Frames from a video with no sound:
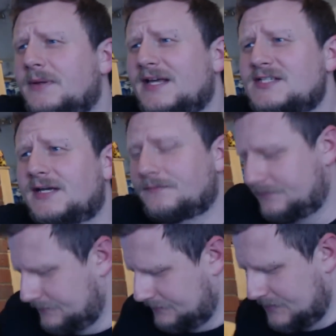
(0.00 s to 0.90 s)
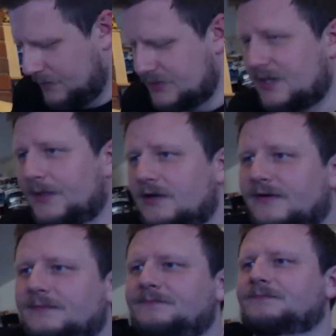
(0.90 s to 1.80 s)
But that's it. Oh, he's coming
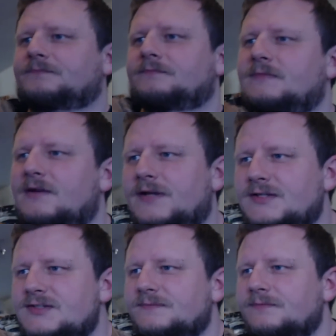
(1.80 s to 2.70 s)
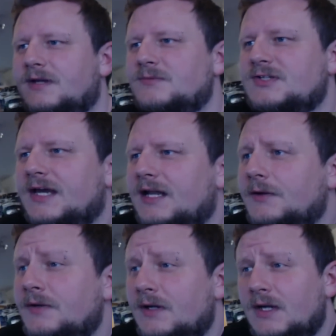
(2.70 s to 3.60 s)
over. There he is. Come say
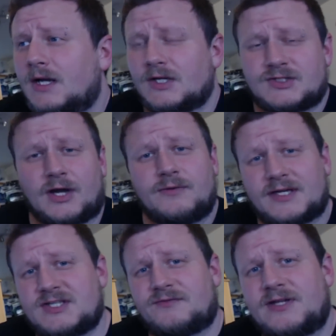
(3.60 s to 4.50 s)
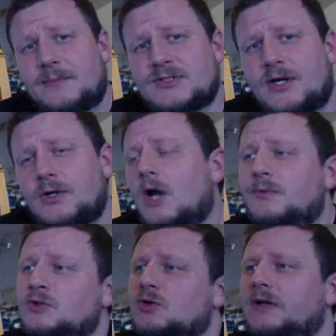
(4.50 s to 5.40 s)
hello. So that's it for the episode. I
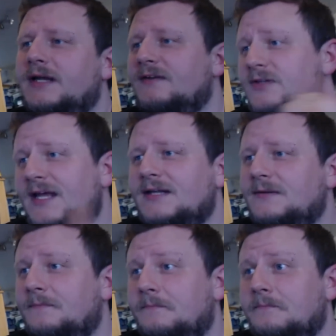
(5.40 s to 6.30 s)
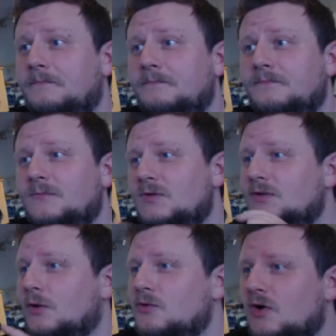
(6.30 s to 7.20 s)
hope you enjoyed it. If you did,
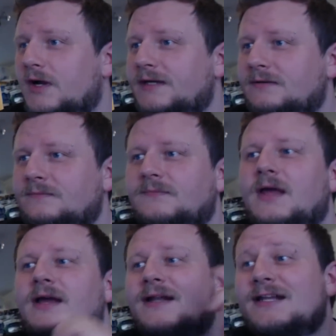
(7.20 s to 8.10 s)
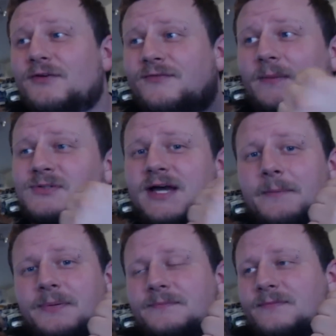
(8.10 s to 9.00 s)
no crying. Leave a thumbs
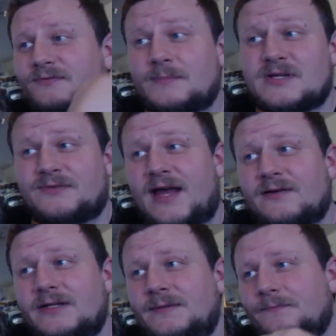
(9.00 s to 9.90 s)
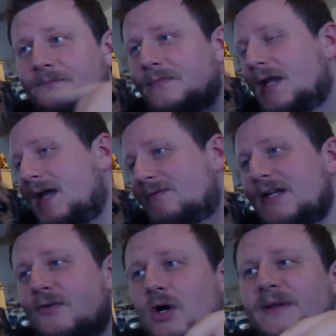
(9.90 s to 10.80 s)
up. Thumbs up for Harry. If
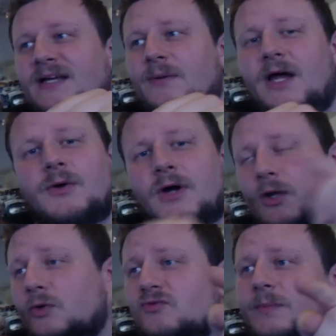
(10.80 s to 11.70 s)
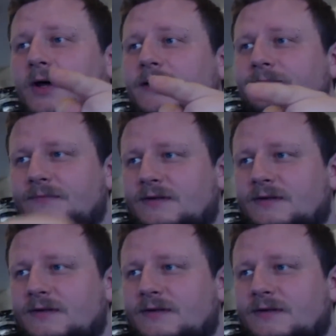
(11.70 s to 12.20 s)
you leave a comment down below, I'll always reply.